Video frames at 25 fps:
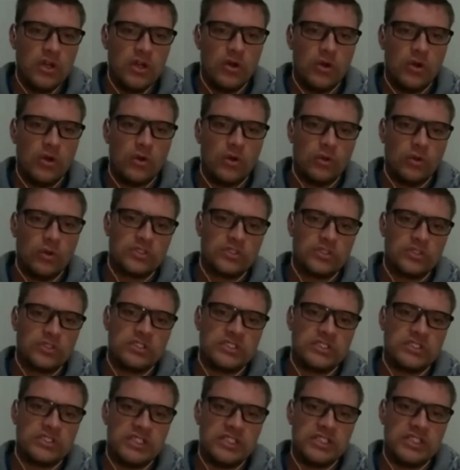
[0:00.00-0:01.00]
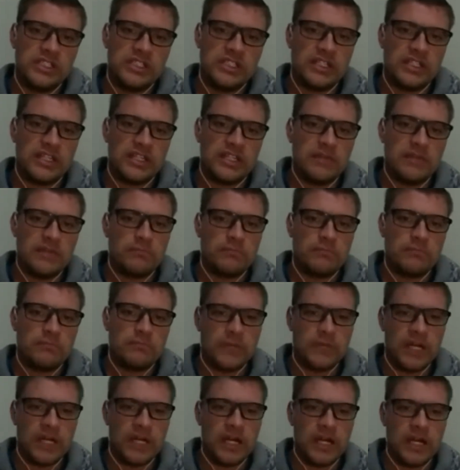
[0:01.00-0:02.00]
Also turning them,
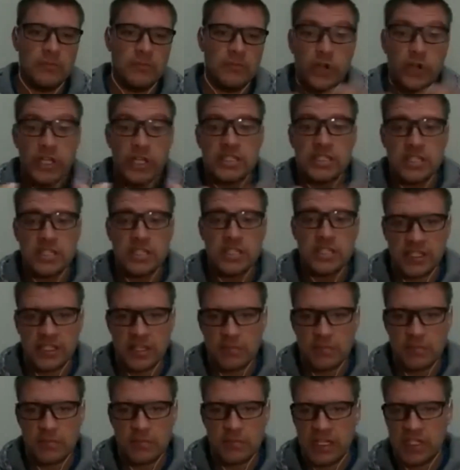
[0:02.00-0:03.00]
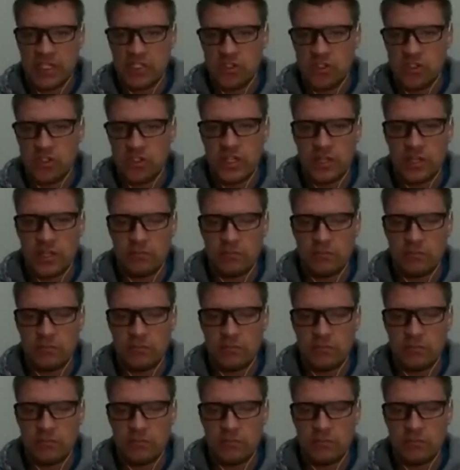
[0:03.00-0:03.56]
um, returning their money to them.